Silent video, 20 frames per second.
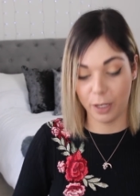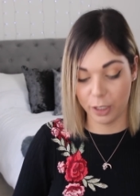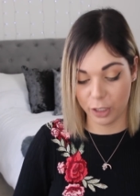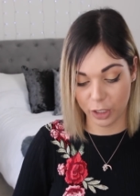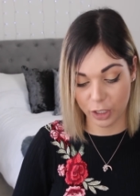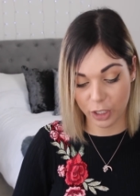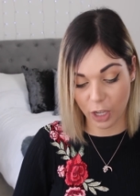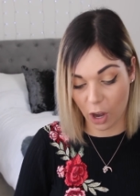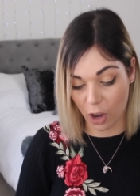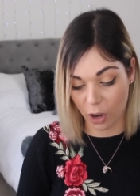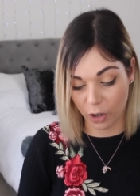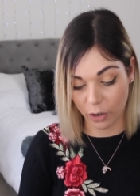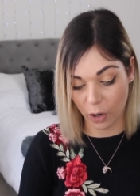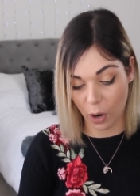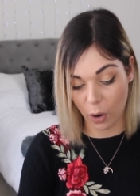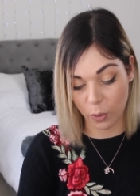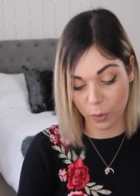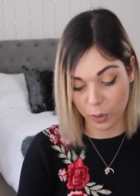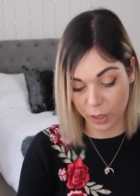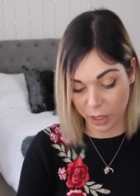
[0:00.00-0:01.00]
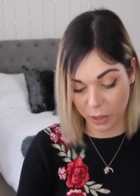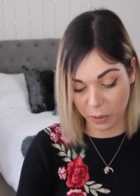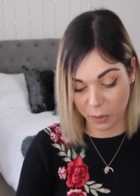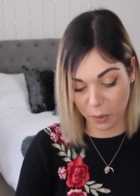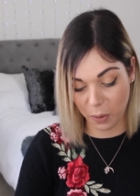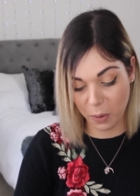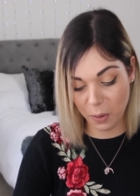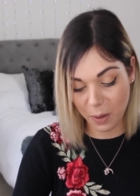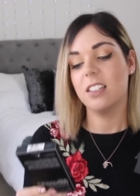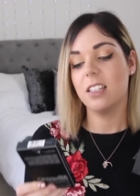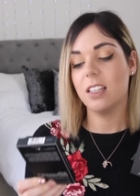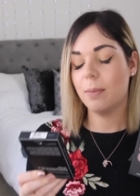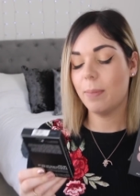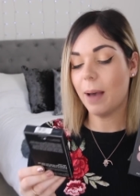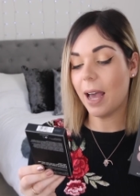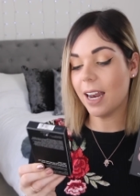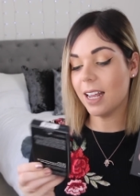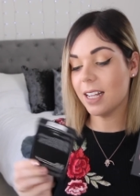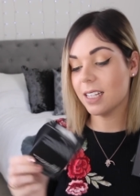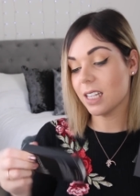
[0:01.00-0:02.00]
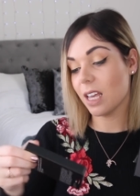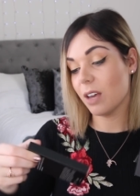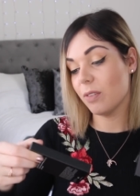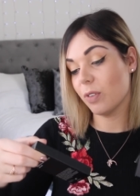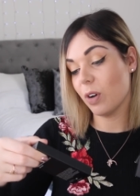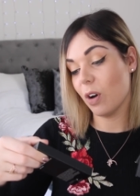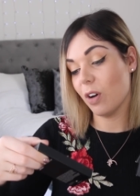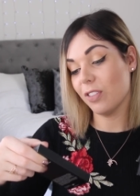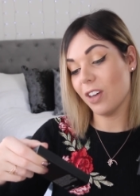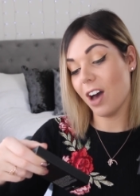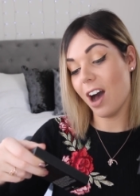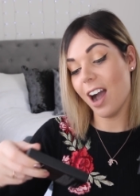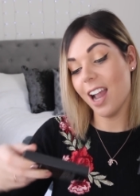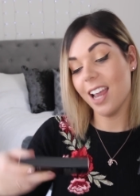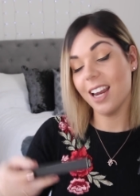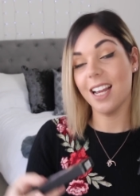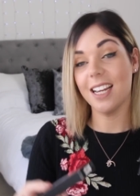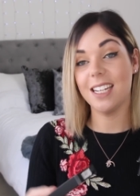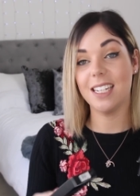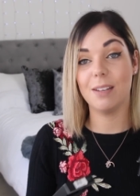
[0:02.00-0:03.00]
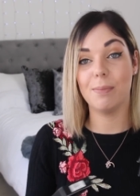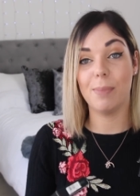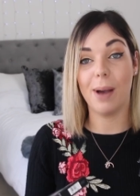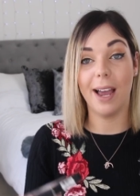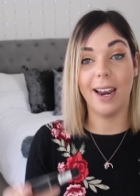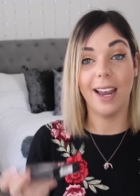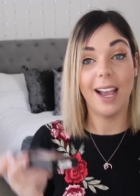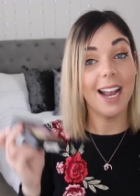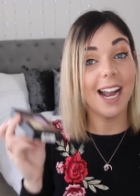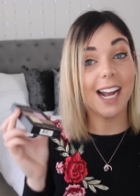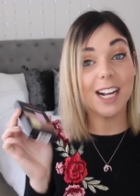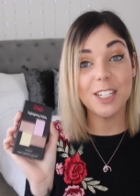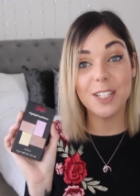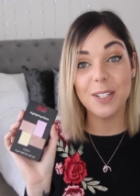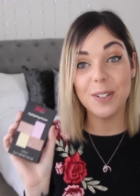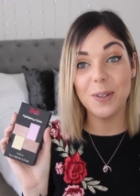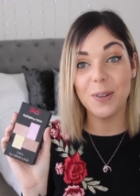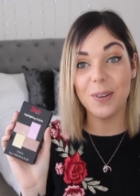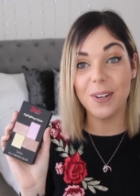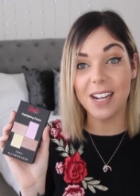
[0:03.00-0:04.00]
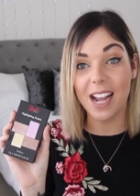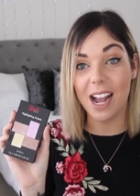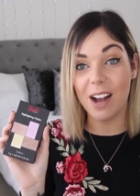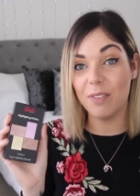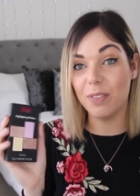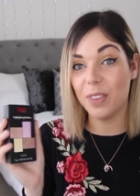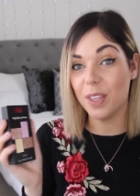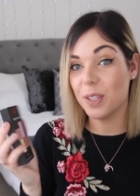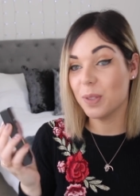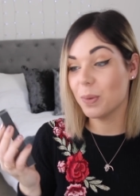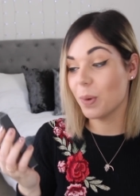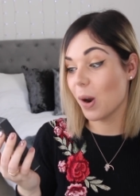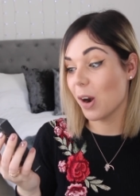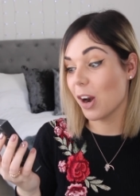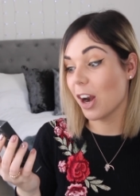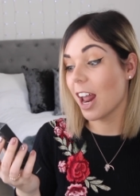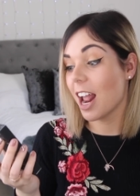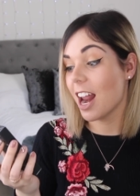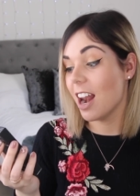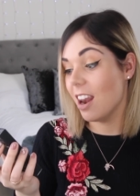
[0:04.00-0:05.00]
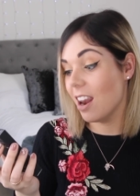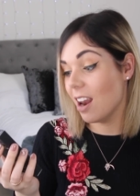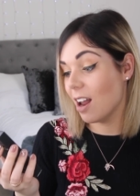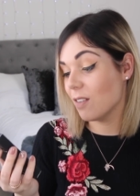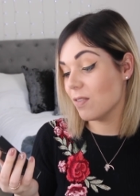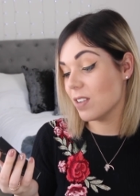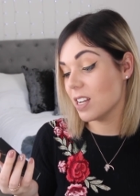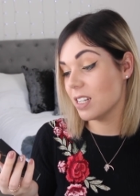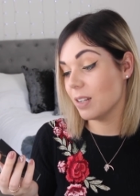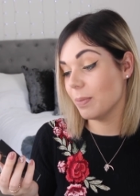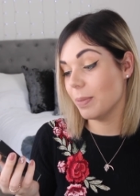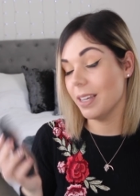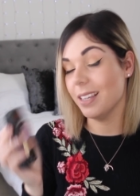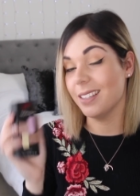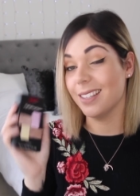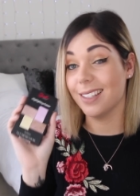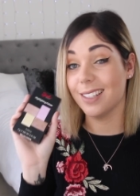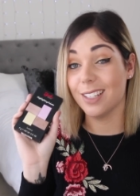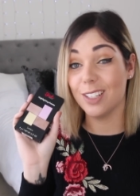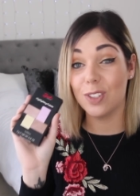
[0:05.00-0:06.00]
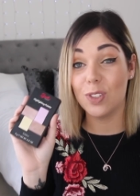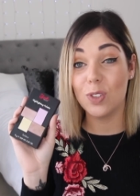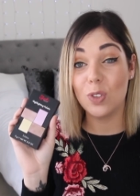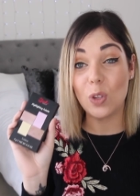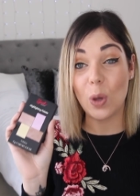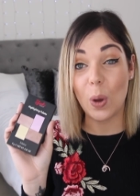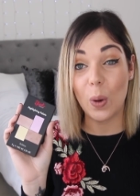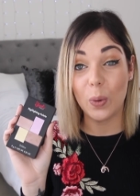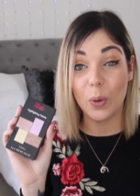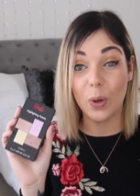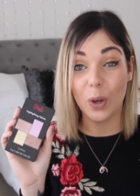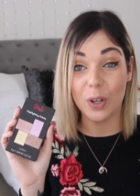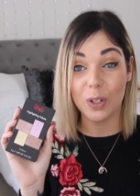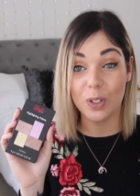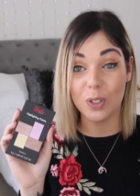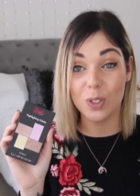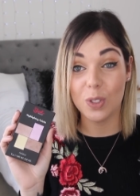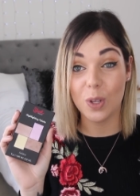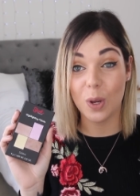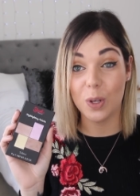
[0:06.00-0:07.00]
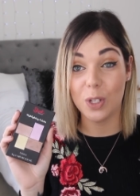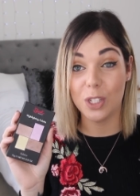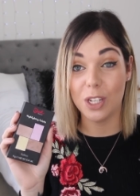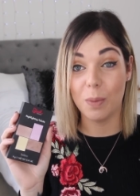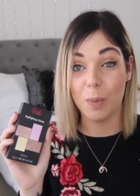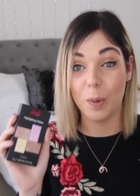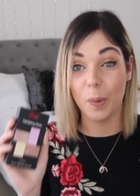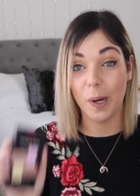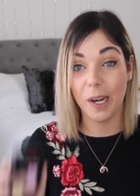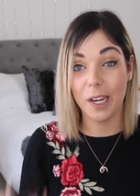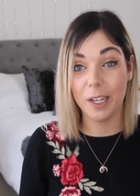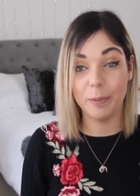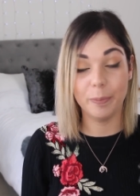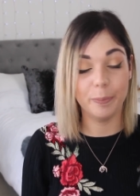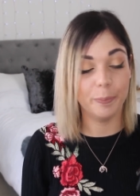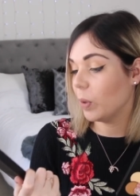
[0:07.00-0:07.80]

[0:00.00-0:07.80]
I just can't hold it all. So the palettes, I've got the highlighting palette. I actually already have this one and I love it to pieces. It's so good and so shimmery.